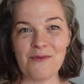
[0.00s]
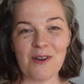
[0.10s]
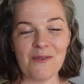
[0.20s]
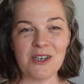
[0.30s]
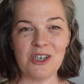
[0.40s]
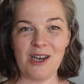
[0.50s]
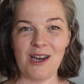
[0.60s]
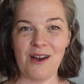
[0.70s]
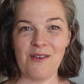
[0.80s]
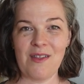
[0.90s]
velvet
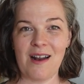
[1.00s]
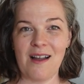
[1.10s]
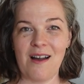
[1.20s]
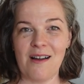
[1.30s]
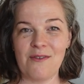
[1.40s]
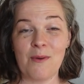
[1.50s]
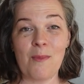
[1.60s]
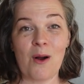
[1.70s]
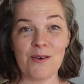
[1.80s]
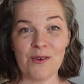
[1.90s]
chair that I got from
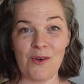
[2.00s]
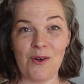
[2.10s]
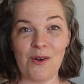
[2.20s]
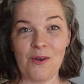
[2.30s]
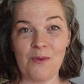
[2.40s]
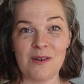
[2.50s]
Article,